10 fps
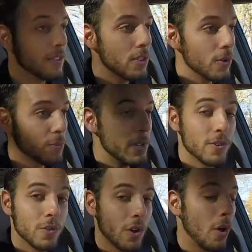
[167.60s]
Those
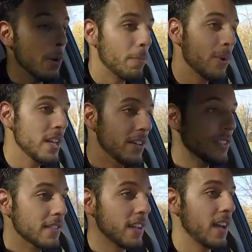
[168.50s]
mirrors are pretty
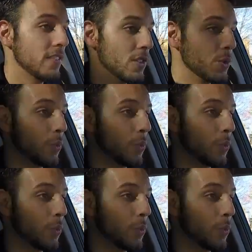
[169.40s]
good sized as